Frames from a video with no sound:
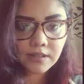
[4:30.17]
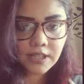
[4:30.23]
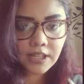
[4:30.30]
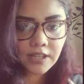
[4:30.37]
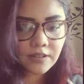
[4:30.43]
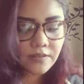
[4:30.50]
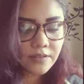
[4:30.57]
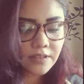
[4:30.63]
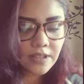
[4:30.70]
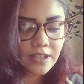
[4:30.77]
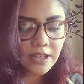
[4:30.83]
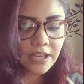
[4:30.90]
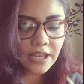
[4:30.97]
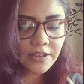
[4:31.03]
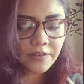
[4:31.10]
Kidding.
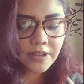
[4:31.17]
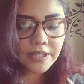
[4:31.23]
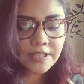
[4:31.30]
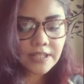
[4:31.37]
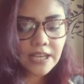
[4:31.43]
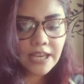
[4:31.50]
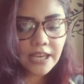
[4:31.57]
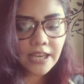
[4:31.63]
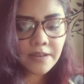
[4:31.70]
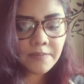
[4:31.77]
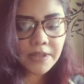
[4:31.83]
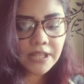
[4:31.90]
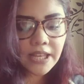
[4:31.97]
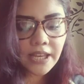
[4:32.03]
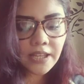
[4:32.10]
Anyways,
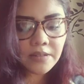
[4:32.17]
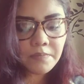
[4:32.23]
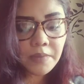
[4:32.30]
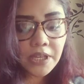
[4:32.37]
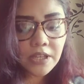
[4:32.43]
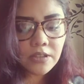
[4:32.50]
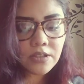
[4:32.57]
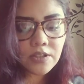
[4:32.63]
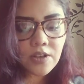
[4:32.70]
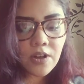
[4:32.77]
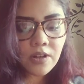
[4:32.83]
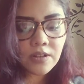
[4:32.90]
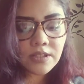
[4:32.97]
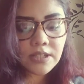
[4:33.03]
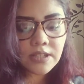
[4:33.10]
Himalayan pink
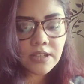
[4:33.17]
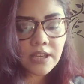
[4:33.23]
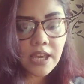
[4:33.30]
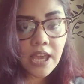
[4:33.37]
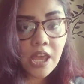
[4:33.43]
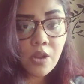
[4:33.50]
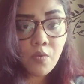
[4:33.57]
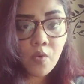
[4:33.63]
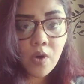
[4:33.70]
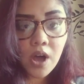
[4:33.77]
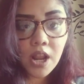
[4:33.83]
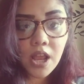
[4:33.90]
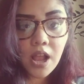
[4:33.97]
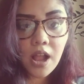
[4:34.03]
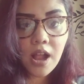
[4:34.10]
salt and
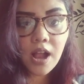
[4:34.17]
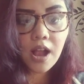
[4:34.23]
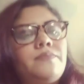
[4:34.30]
water.